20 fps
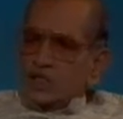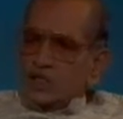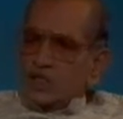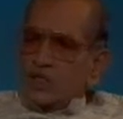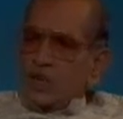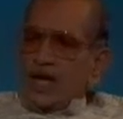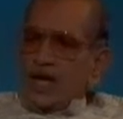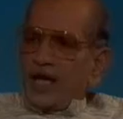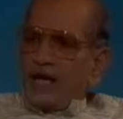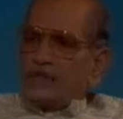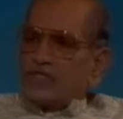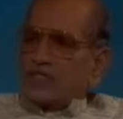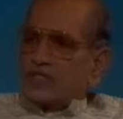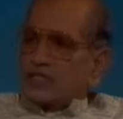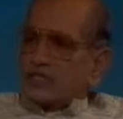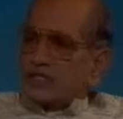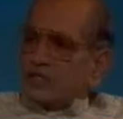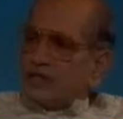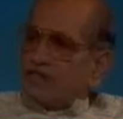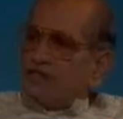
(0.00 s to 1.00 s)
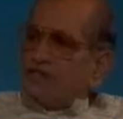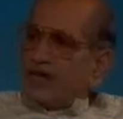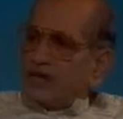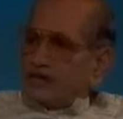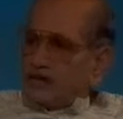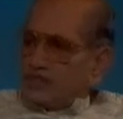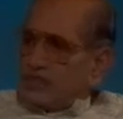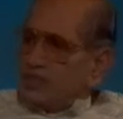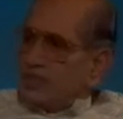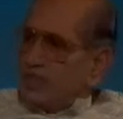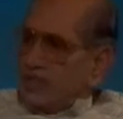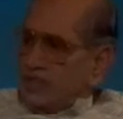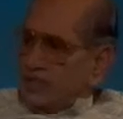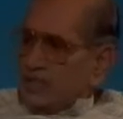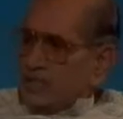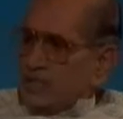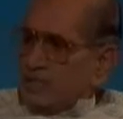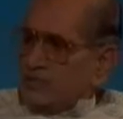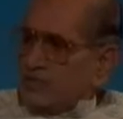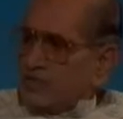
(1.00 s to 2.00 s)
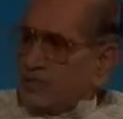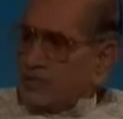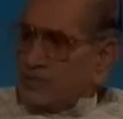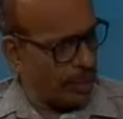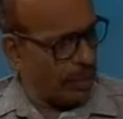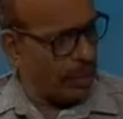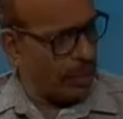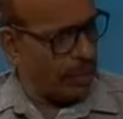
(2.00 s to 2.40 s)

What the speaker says: should have certain flexibility from